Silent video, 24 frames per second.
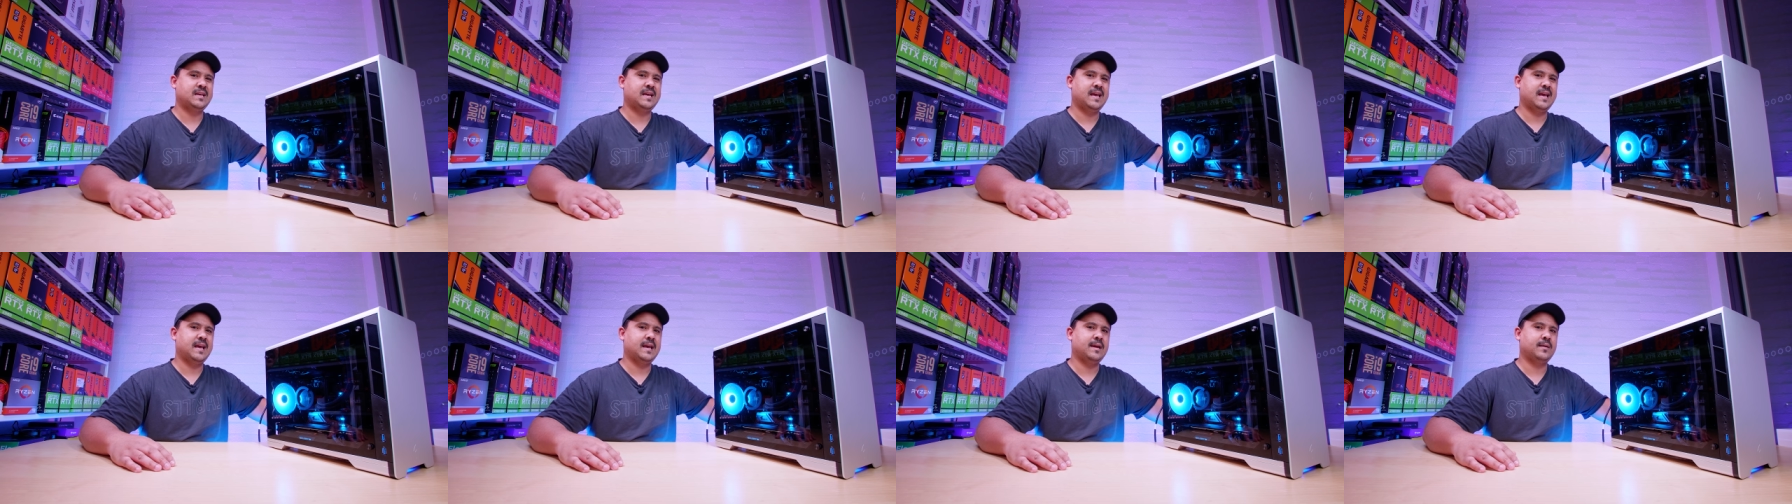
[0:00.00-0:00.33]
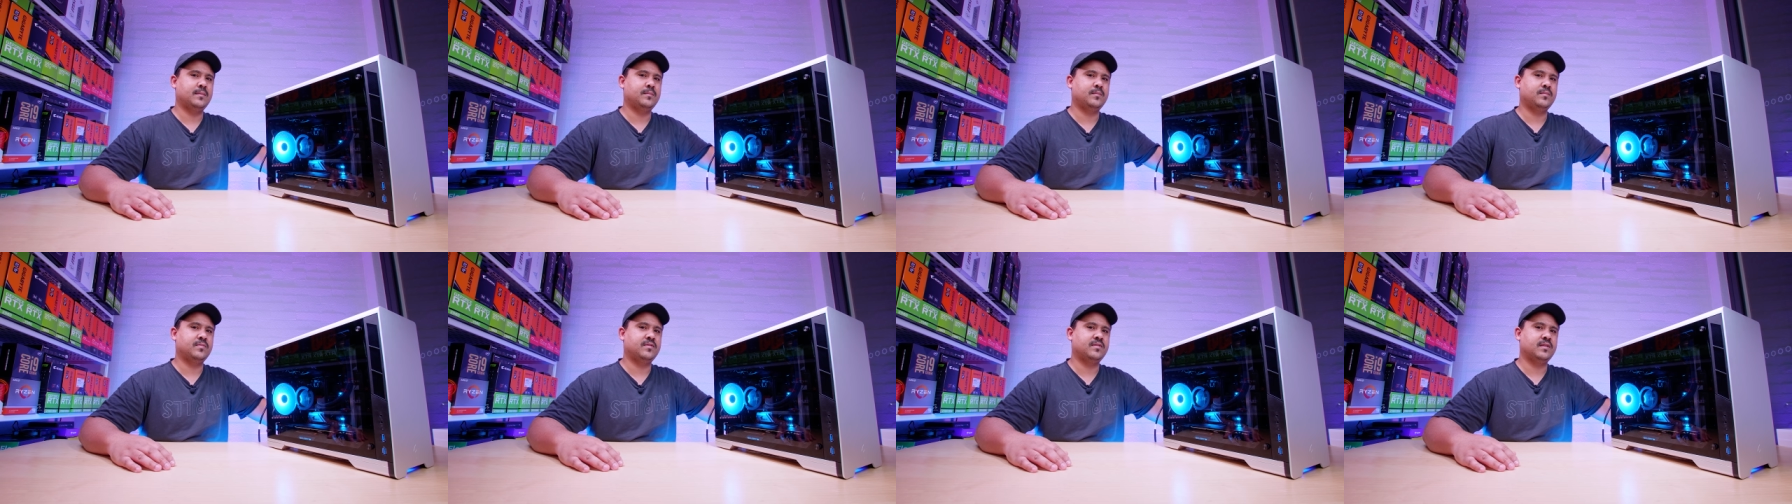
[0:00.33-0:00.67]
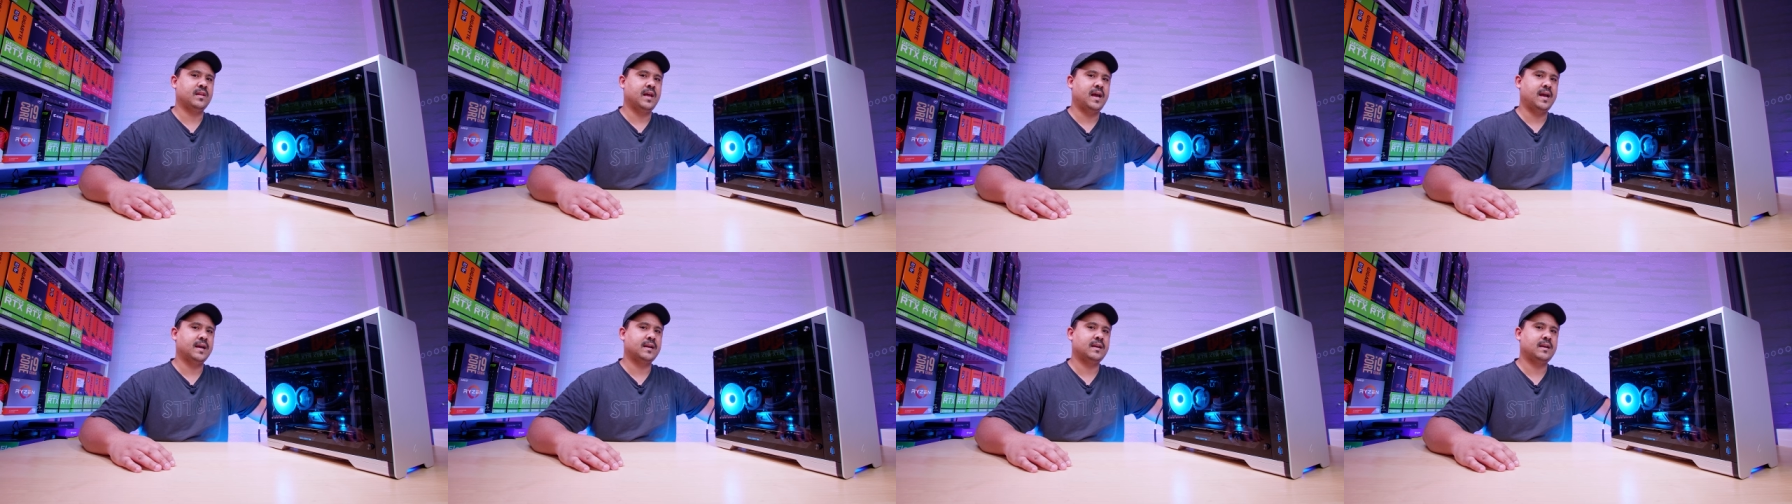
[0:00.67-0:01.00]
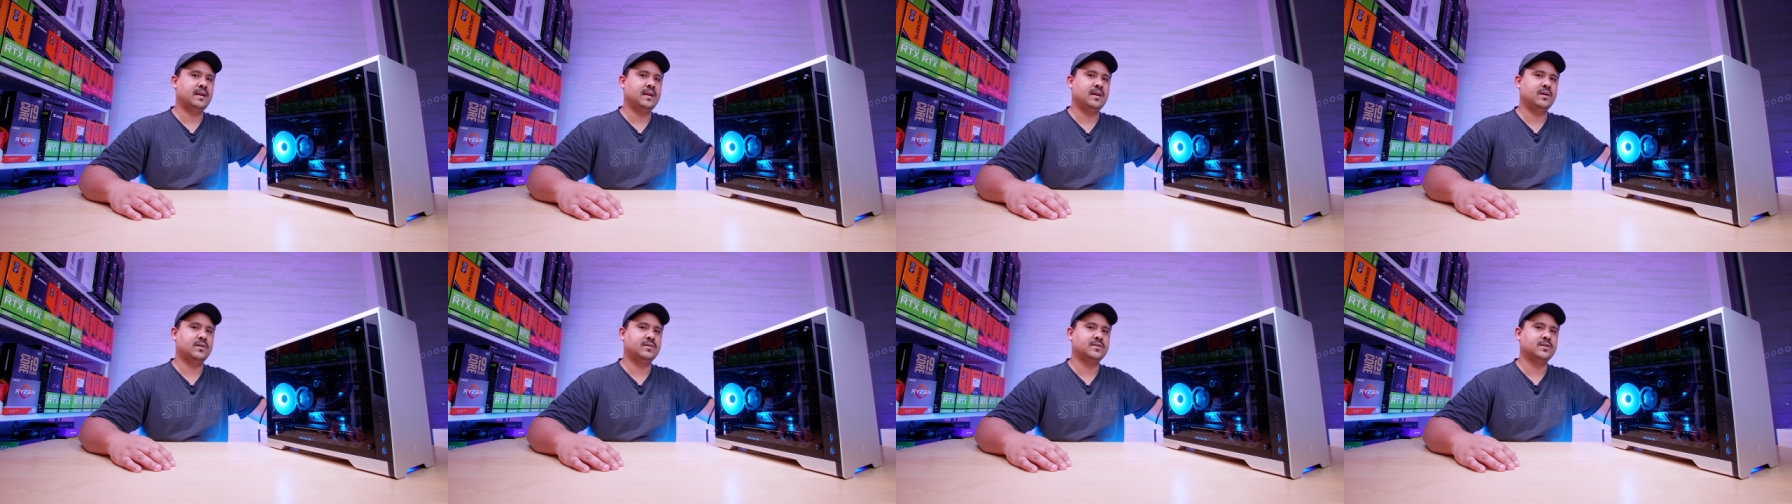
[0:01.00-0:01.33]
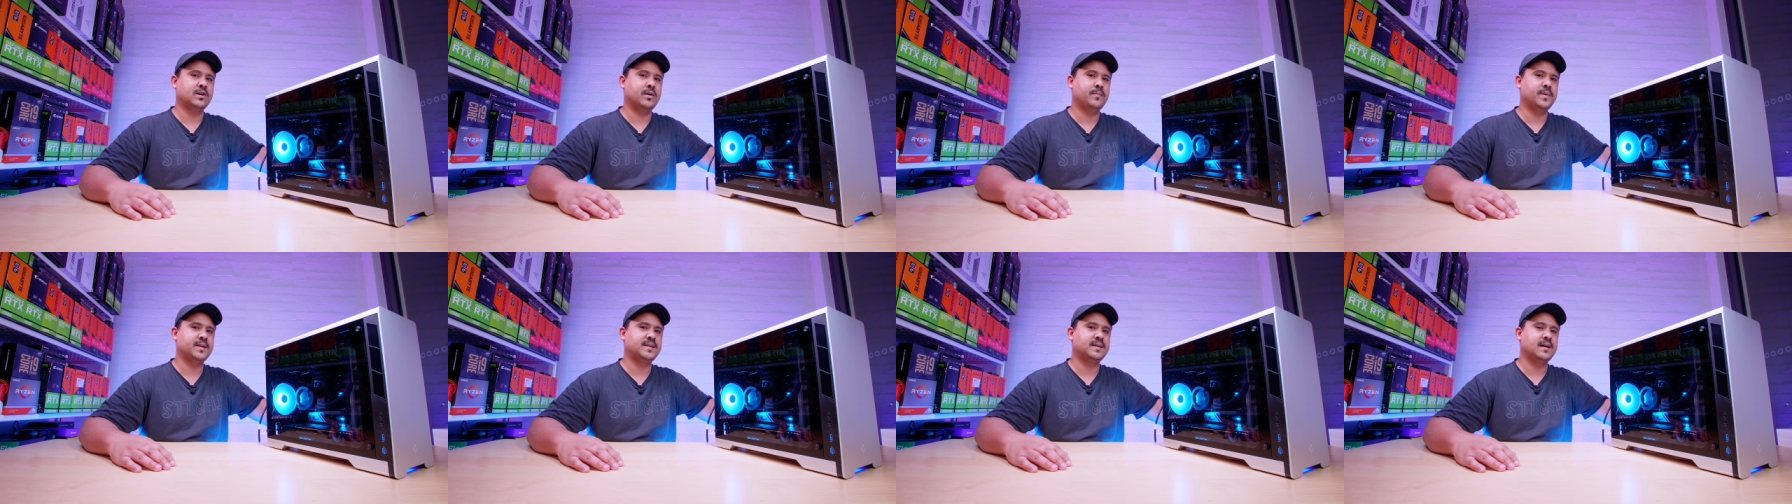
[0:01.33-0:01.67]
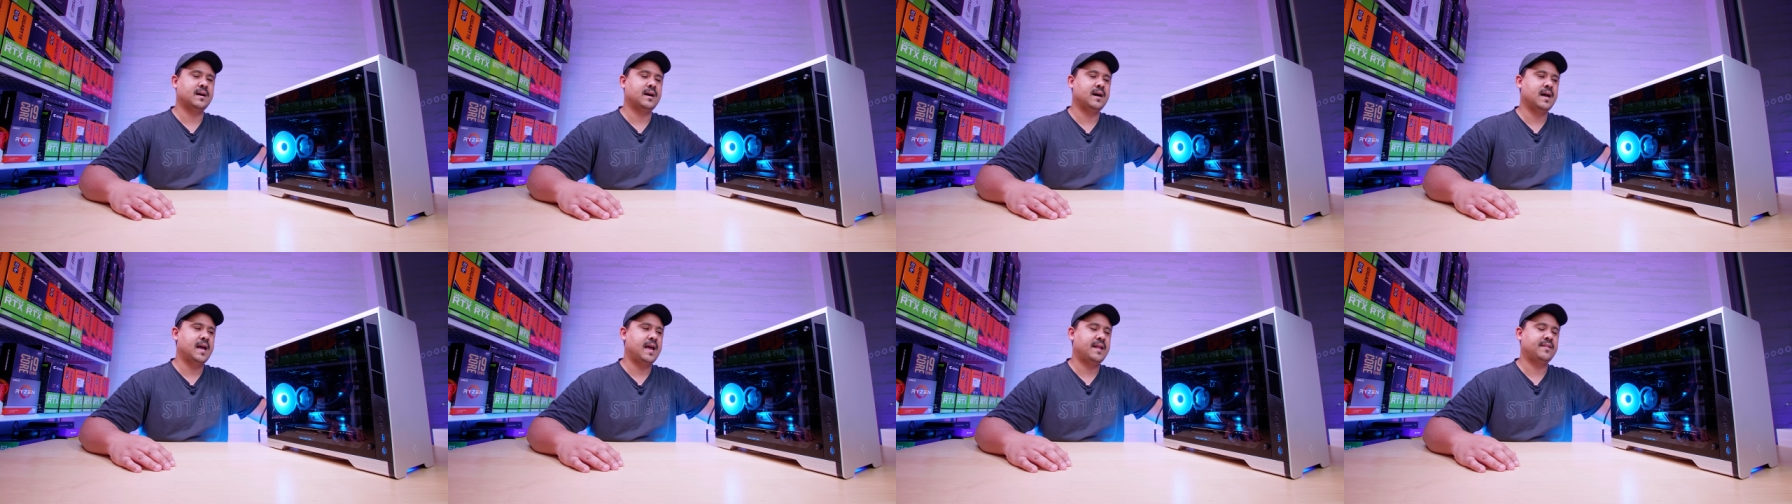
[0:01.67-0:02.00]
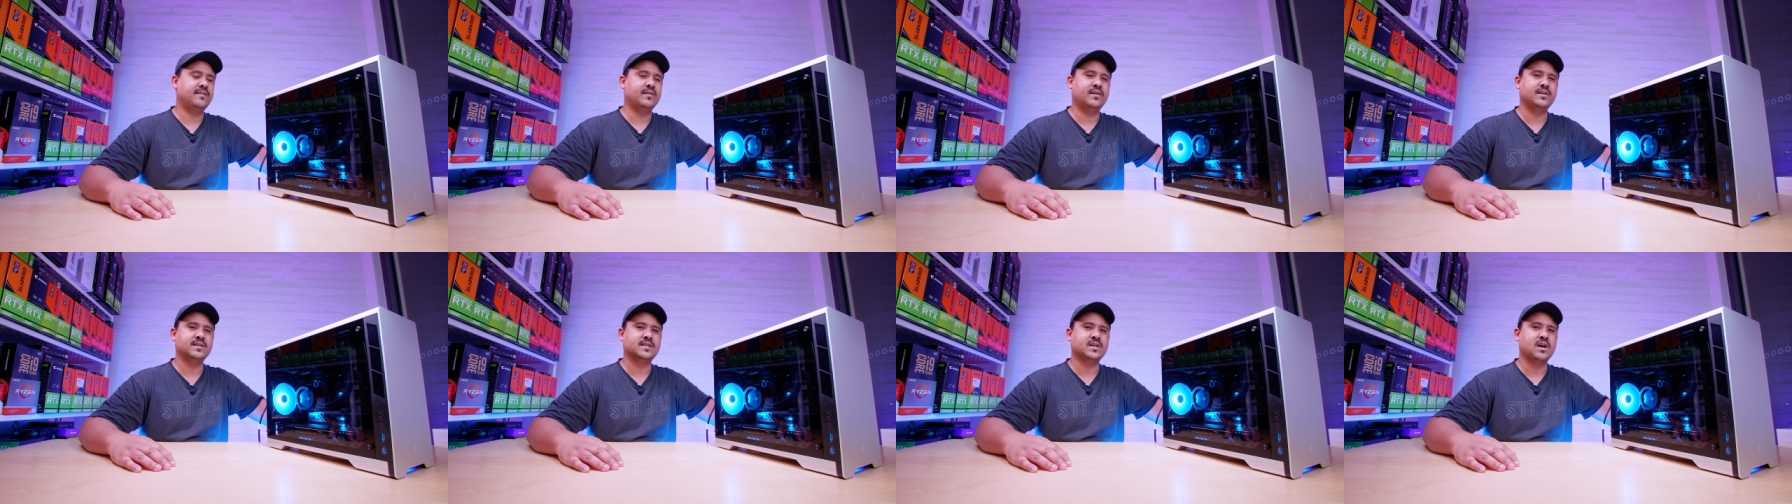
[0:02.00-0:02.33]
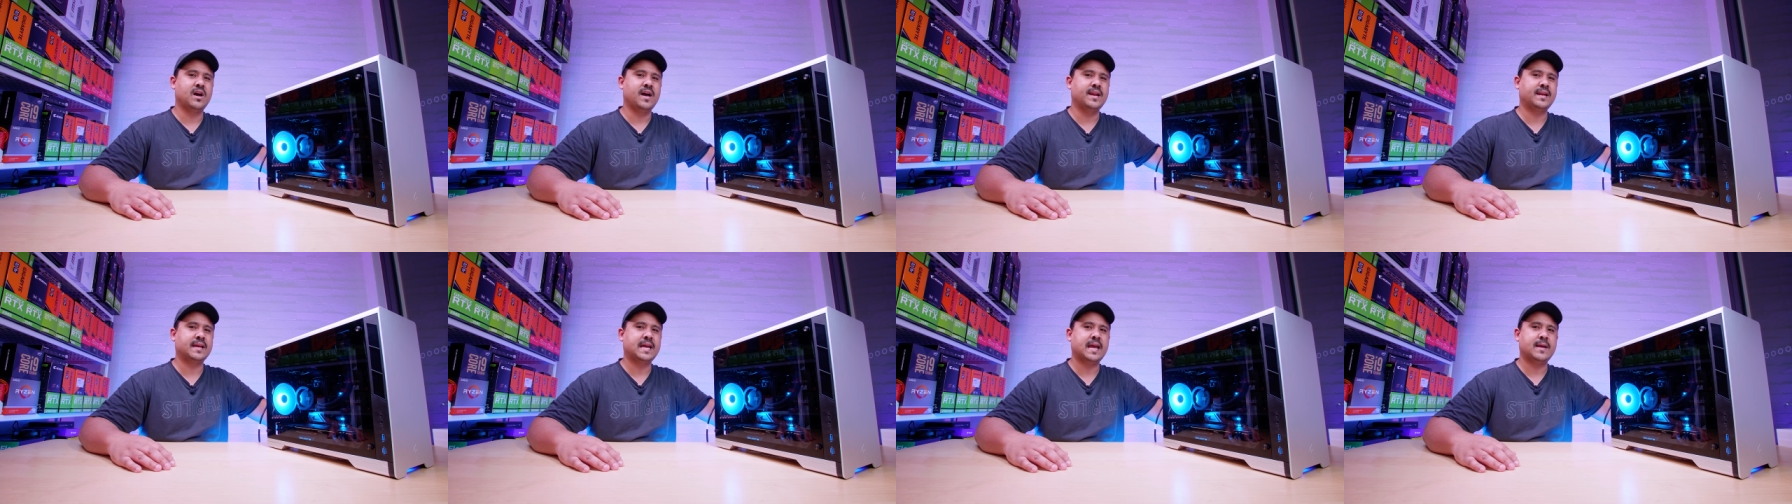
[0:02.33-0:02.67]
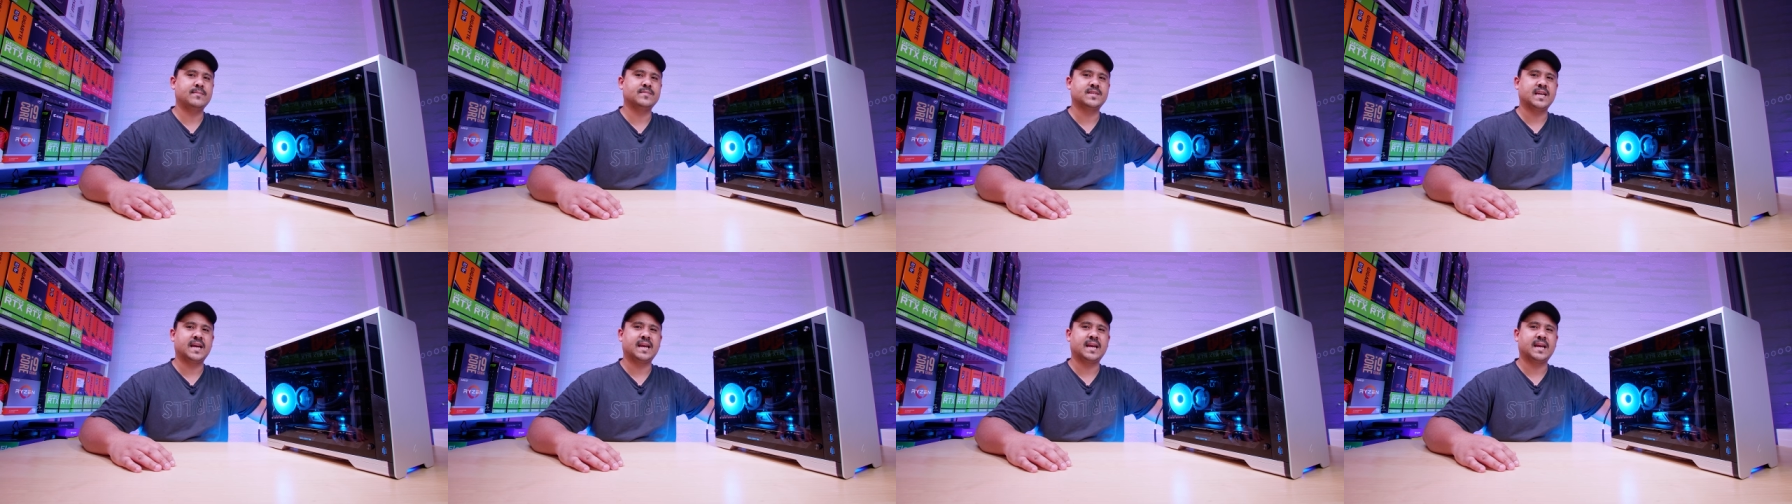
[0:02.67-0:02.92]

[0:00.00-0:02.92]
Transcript: games like Nier Automata and those kind of games.